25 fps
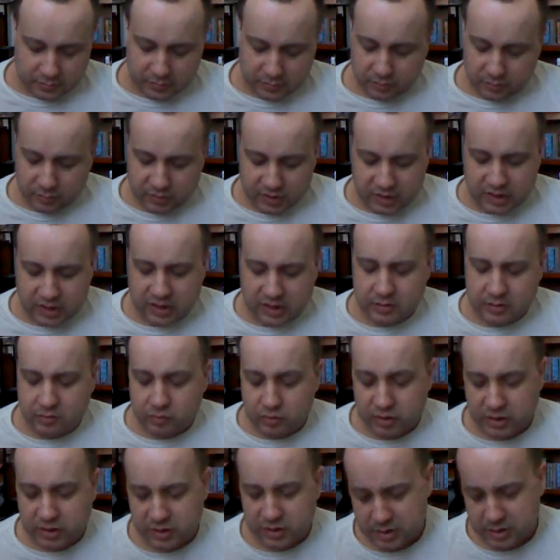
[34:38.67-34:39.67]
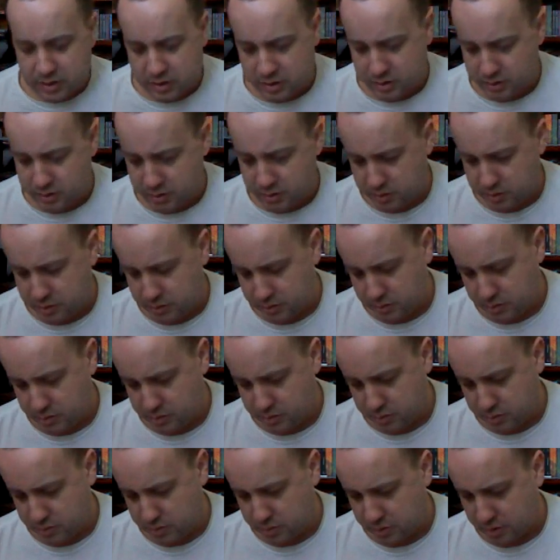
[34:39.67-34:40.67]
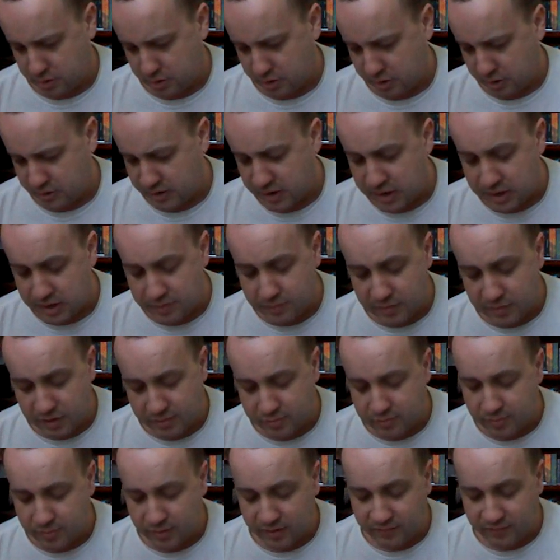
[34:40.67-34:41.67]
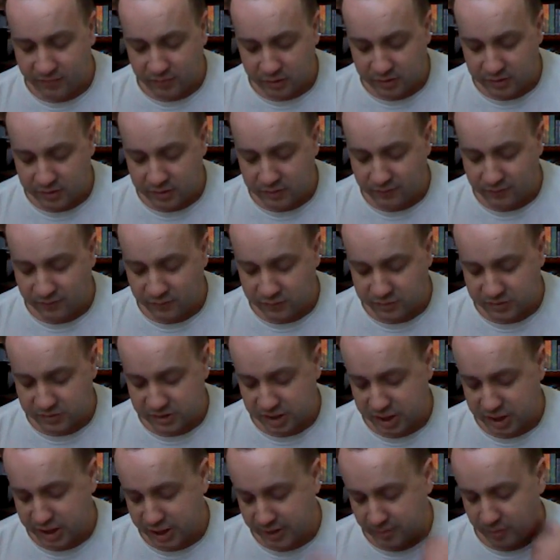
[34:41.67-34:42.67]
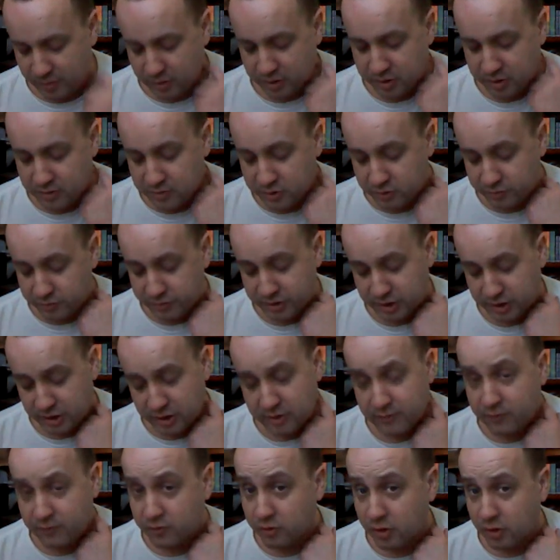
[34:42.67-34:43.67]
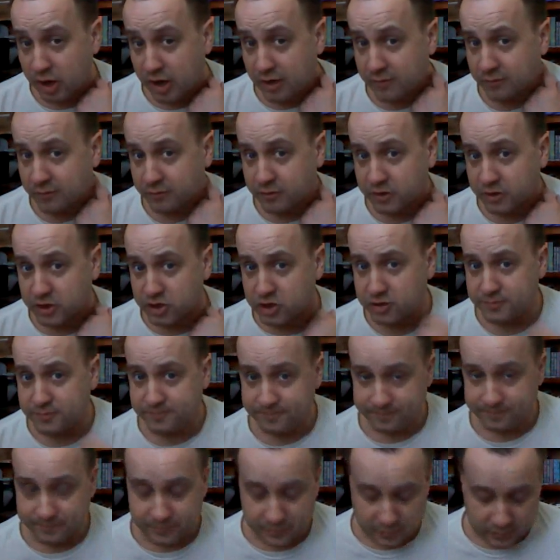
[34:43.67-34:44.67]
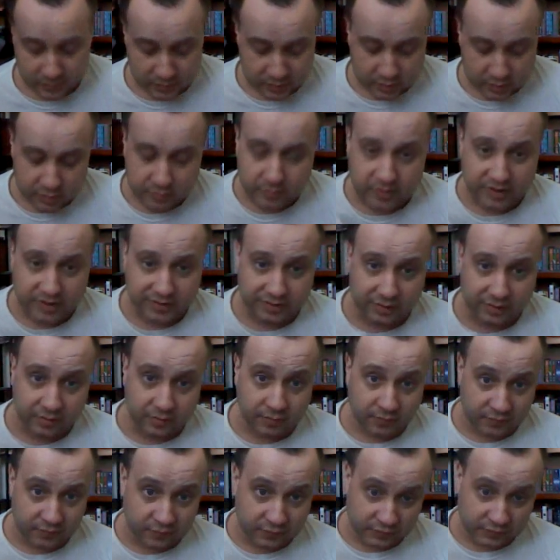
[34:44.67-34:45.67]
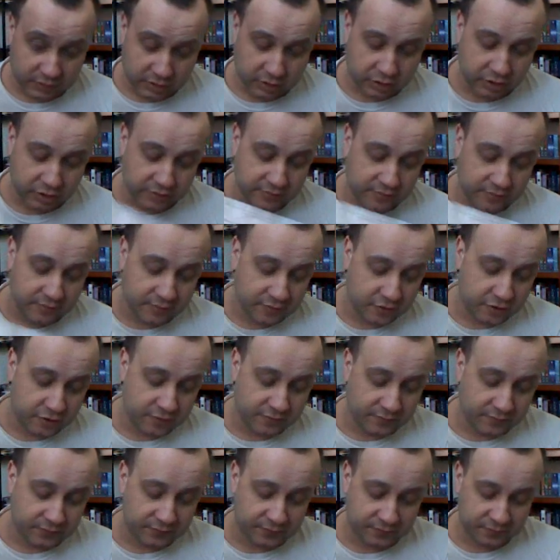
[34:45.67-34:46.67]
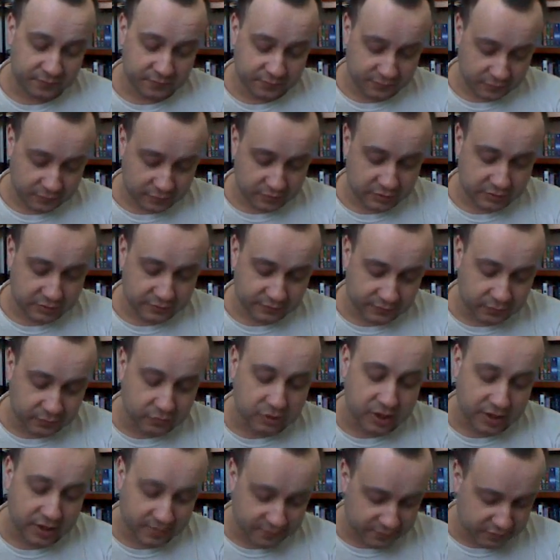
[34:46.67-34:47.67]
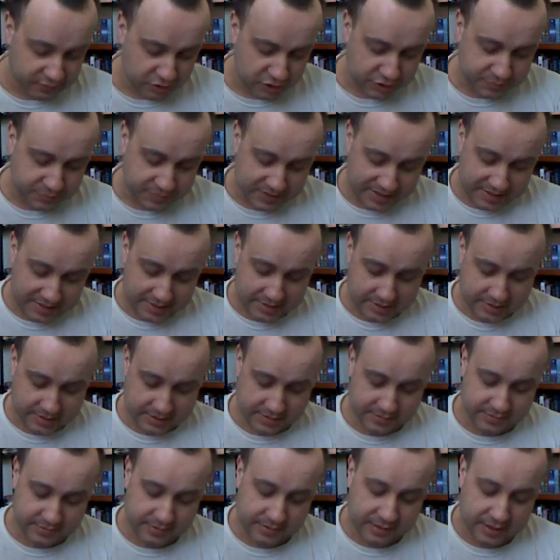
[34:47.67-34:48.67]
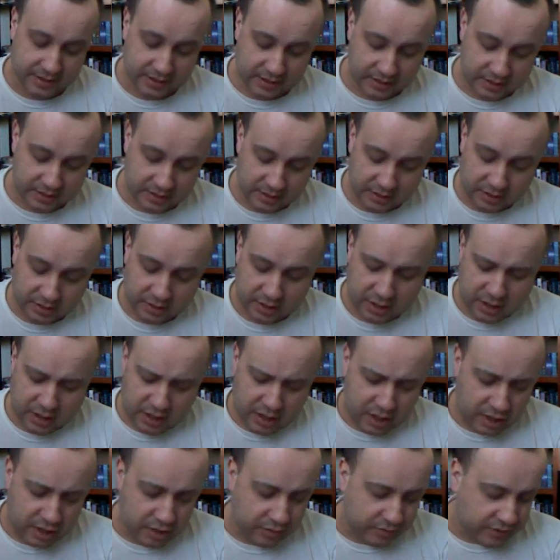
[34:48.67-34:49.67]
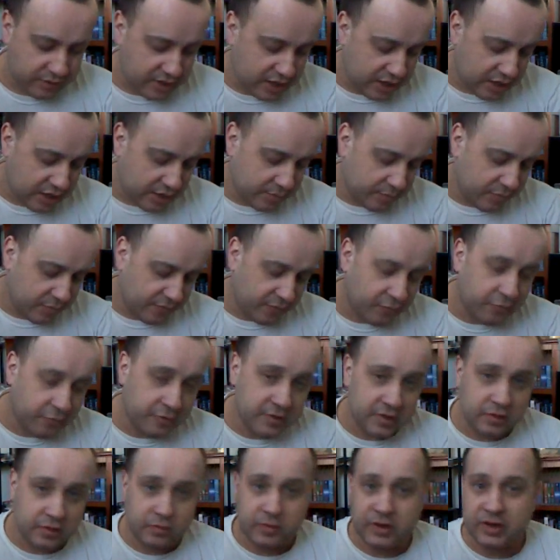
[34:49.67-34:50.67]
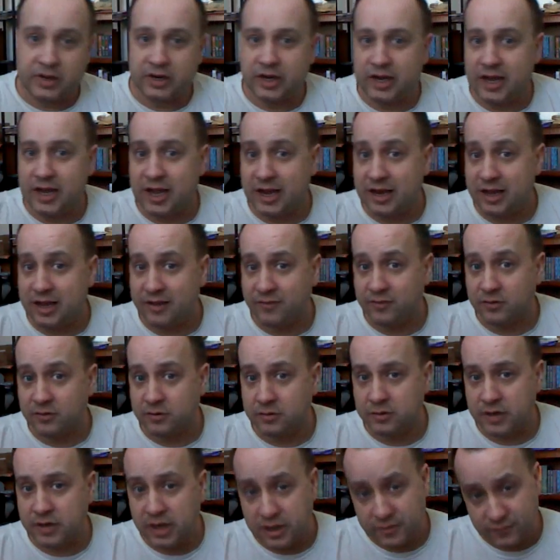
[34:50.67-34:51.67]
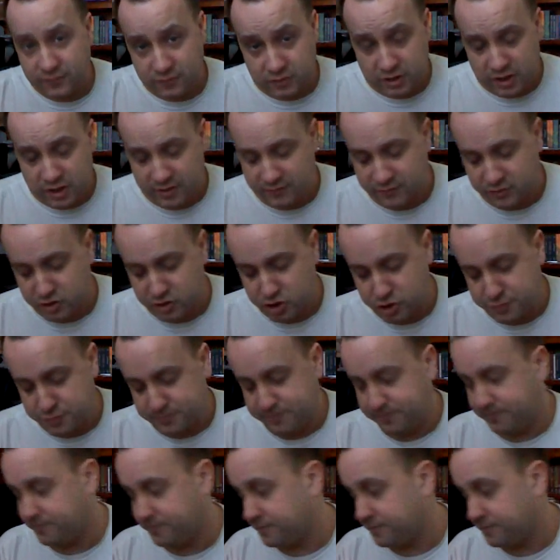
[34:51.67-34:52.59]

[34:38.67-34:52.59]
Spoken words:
But this was, I think this may be my very first time of doing a full coverage. My start of a very full coverage piece. I don't think before this one I had ever done a full coverage.